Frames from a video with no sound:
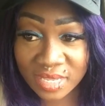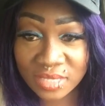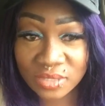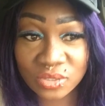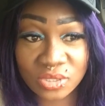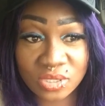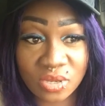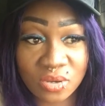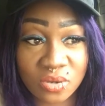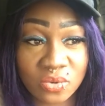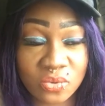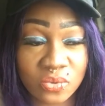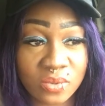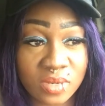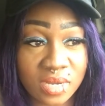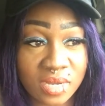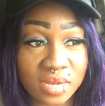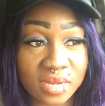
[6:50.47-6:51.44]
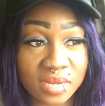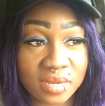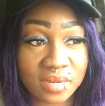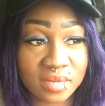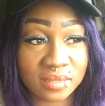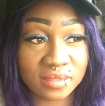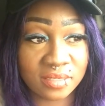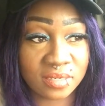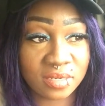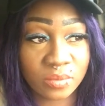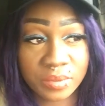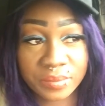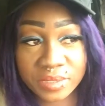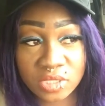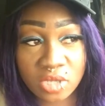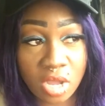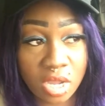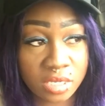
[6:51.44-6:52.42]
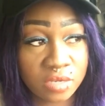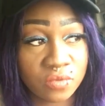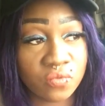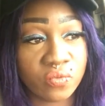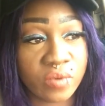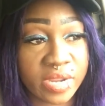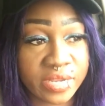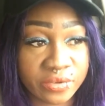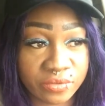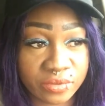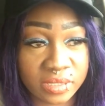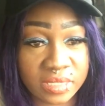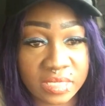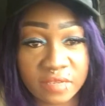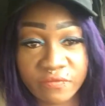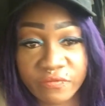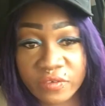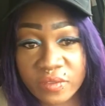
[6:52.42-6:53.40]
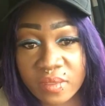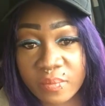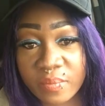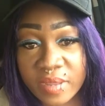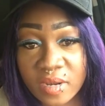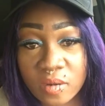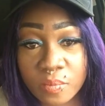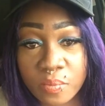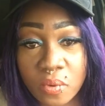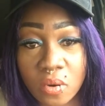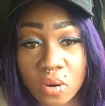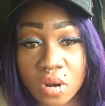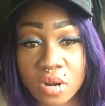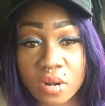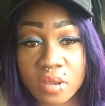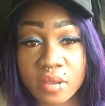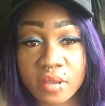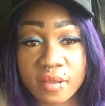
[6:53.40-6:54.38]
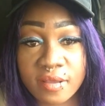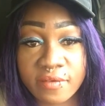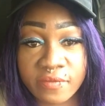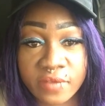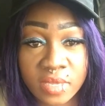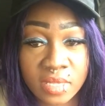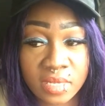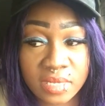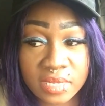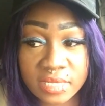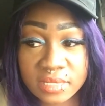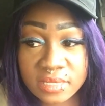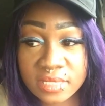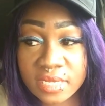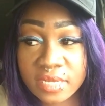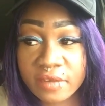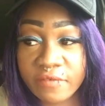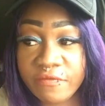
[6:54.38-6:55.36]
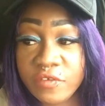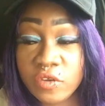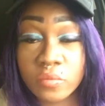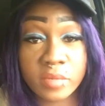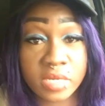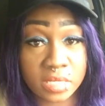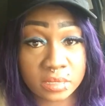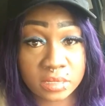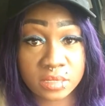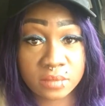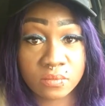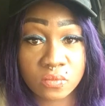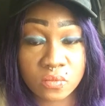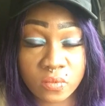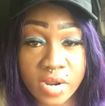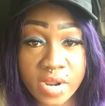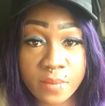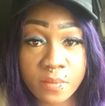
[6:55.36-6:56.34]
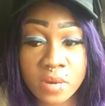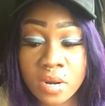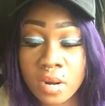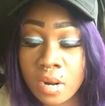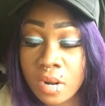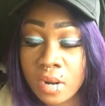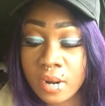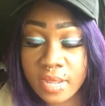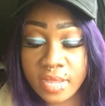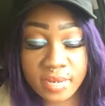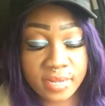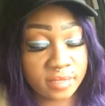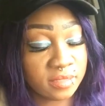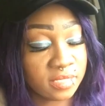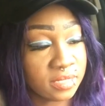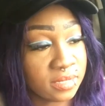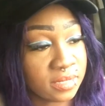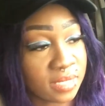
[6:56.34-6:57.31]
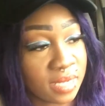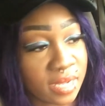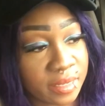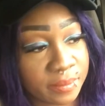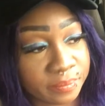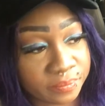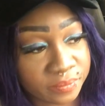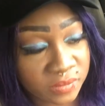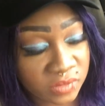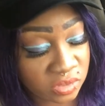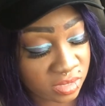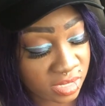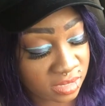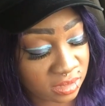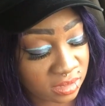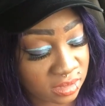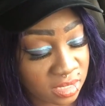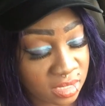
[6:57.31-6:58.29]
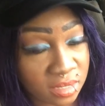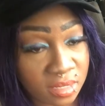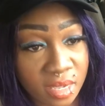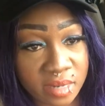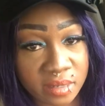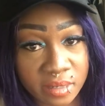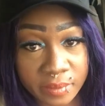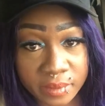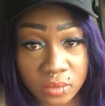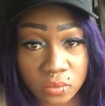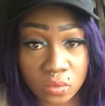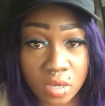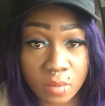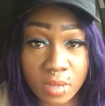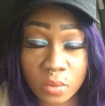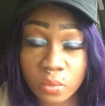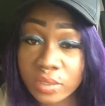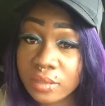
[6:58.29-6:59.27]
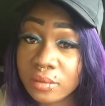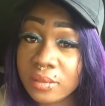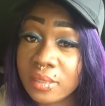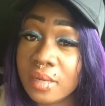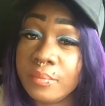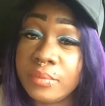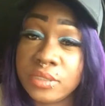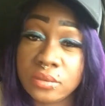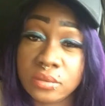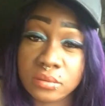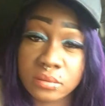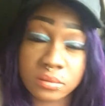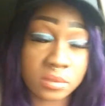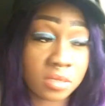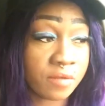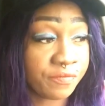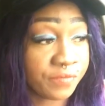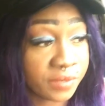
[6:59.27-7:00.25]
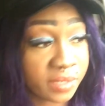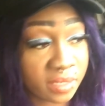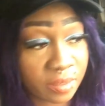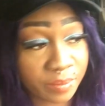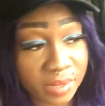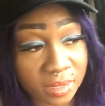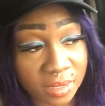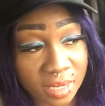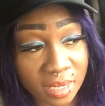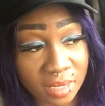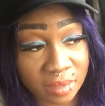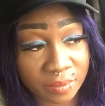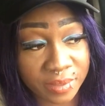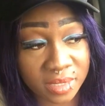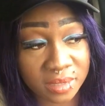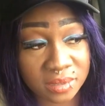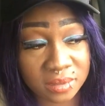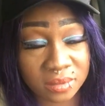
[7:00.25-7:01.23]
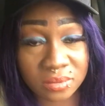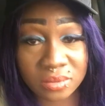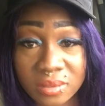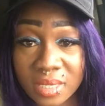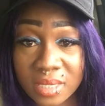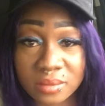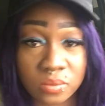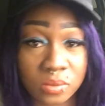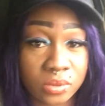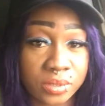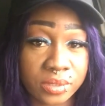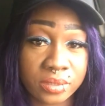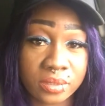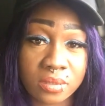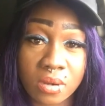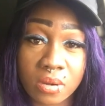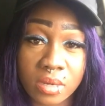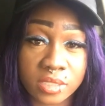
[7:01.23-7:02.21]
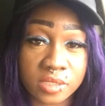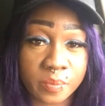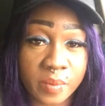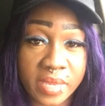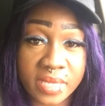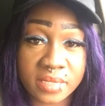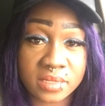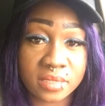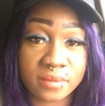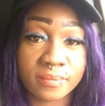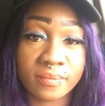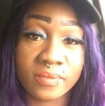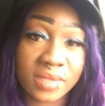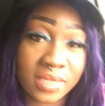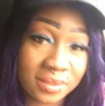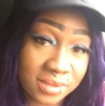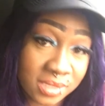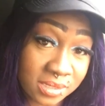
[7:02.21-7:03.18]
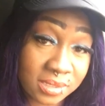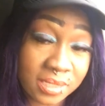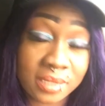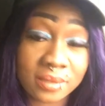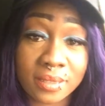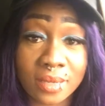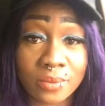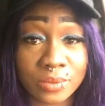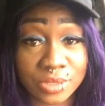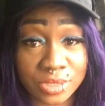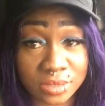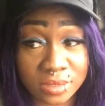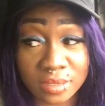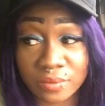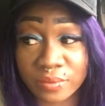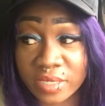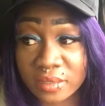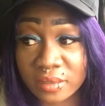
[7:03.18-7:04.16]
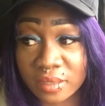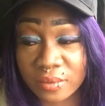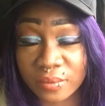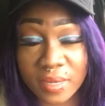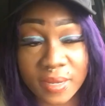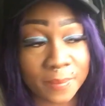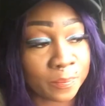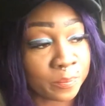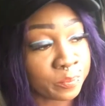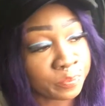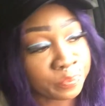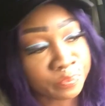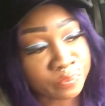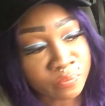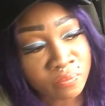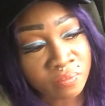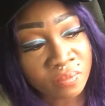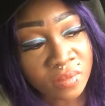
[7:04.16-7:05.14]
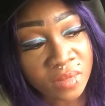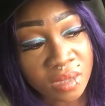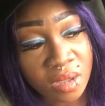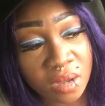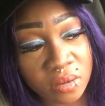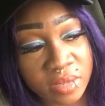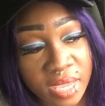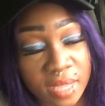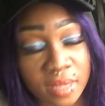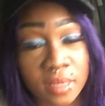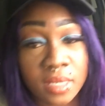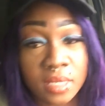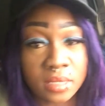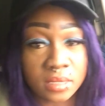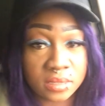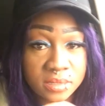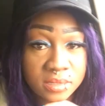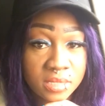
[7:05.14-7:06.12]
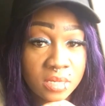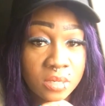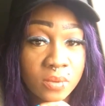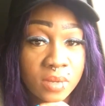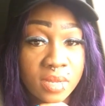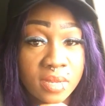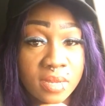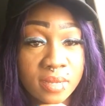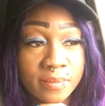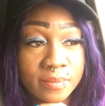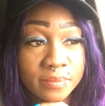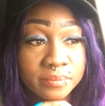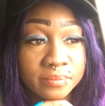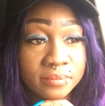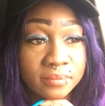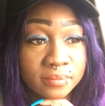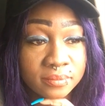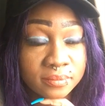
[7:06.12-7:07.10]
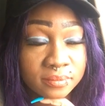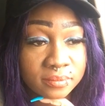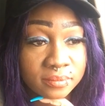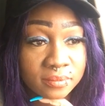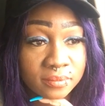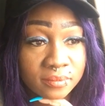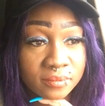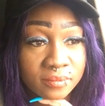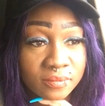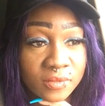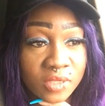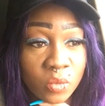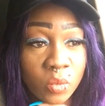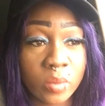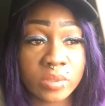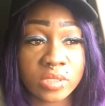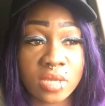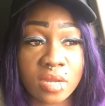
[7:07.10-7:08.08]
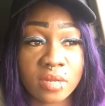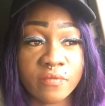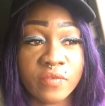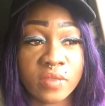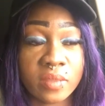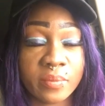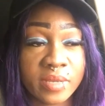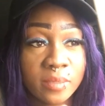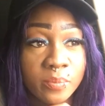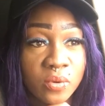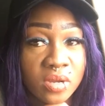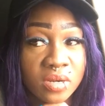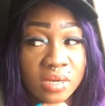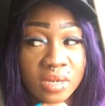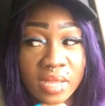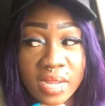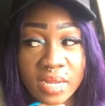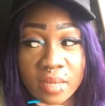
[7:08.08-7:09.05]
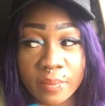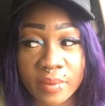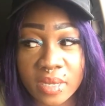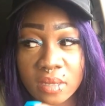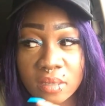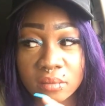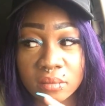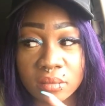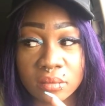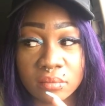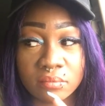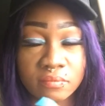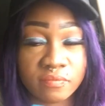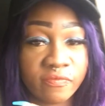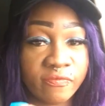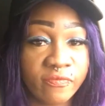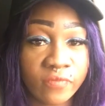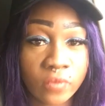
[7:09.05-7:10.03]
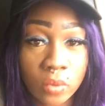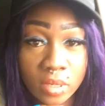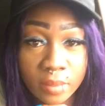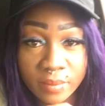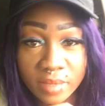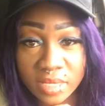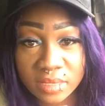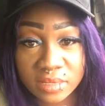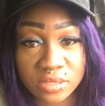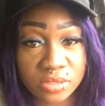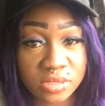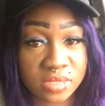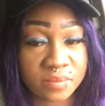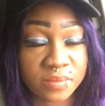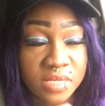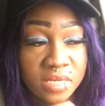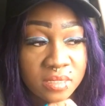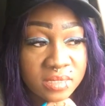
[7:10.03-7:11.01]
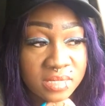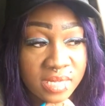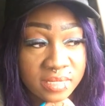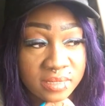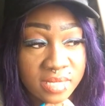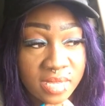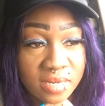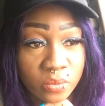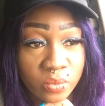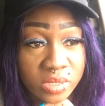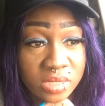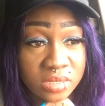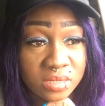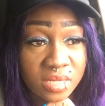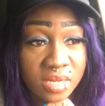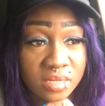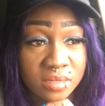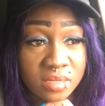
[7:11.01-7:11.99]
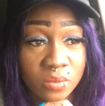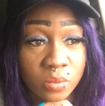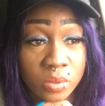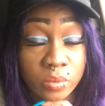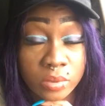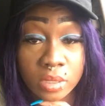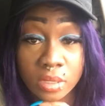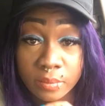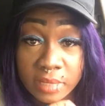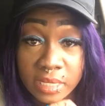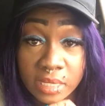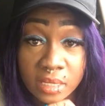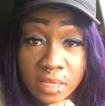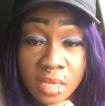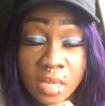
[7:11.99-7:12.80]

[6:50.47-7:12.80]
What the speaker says: So, you know, we were talking regularly for the better part of, let's say, a few months, right? And at this time, you guys, it's getting hot in here. I have to roll my window down, but don't forget I'm in the elements, so guys will hear cars passing just like that one just did right there, right? Okay, so we were talking for the better part of like about 4 months or something else like that, and we decided that we were going to meet